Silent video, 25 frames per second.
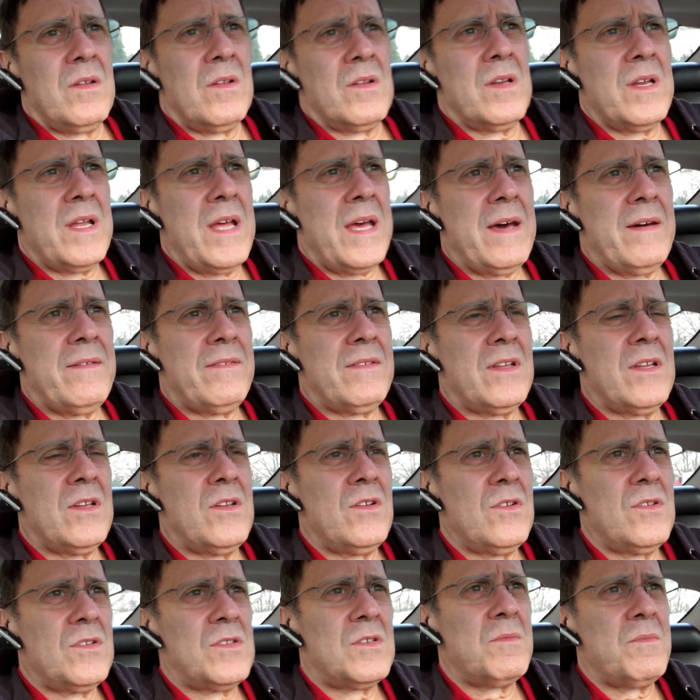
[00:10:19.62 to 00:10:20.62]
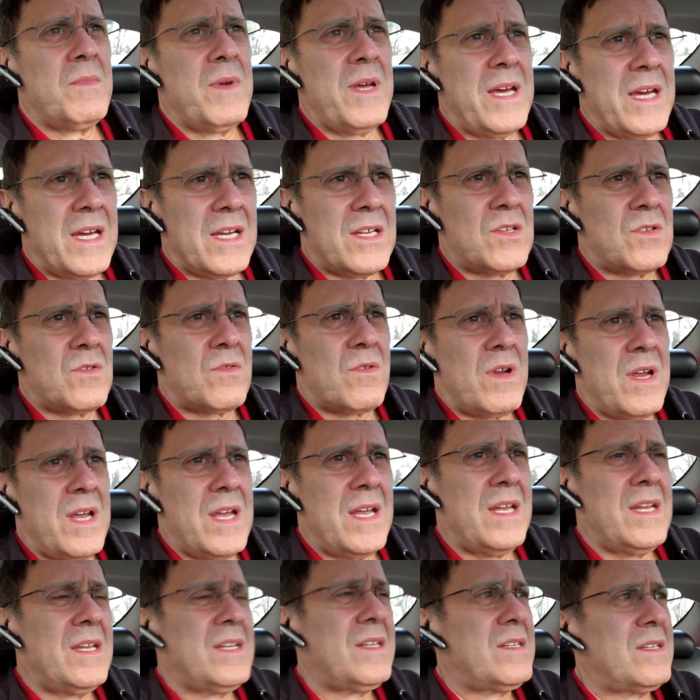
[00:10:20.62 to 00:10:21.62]
going to have to do some x
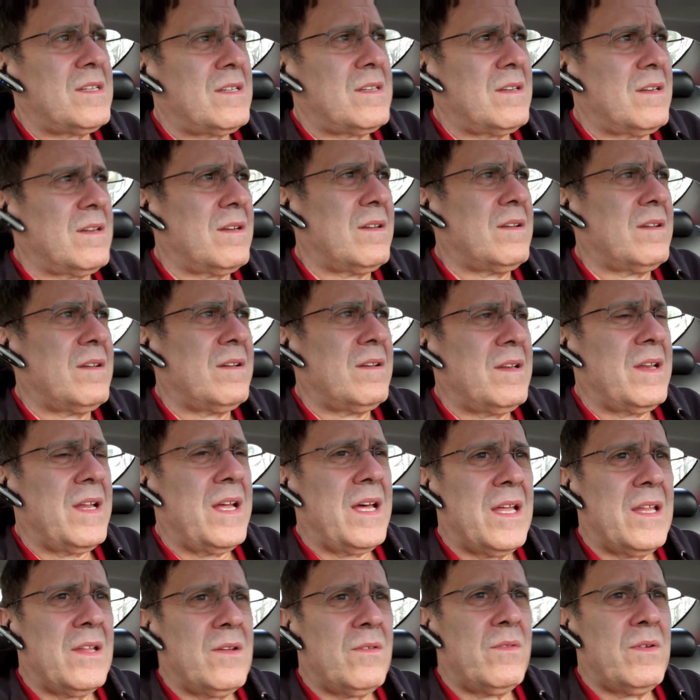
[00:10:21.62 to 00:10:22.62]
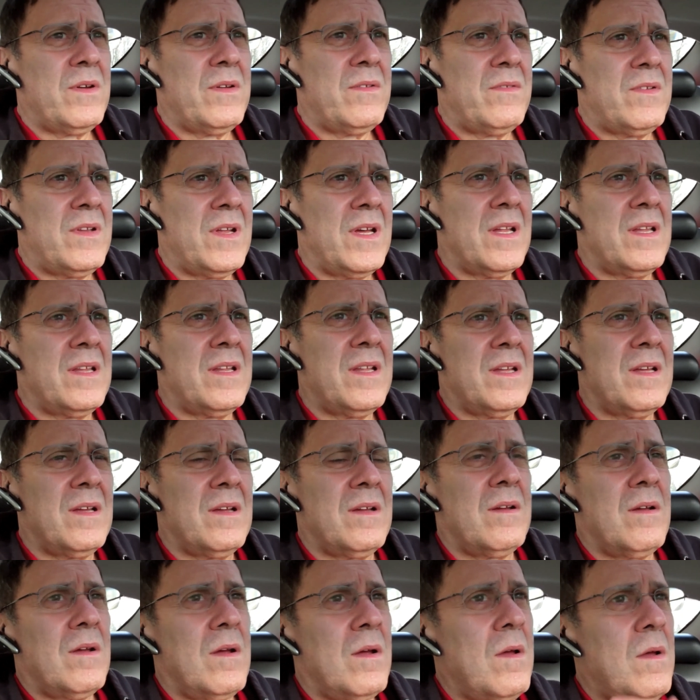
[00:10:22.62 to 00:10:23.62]
rays now that we've done
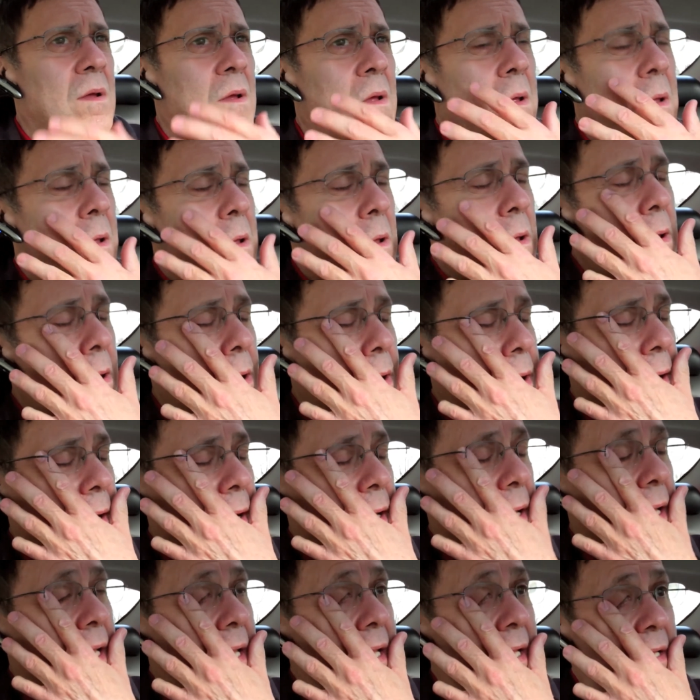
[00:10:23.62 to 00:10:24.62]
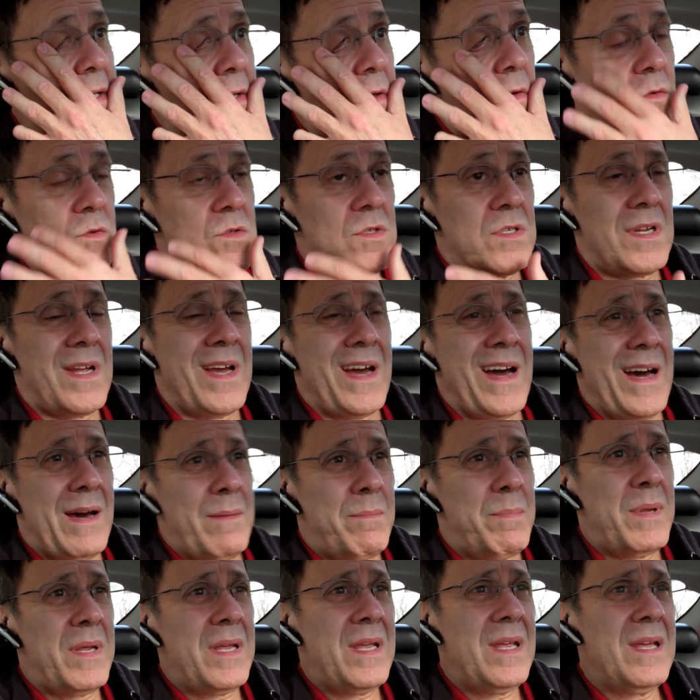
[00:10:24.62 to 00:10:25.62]
the
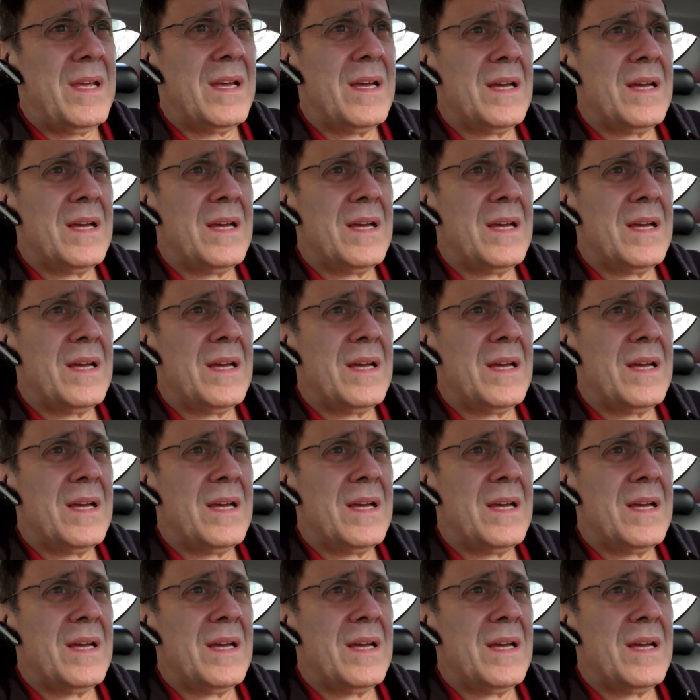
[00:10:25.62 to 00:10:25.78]
endoscopy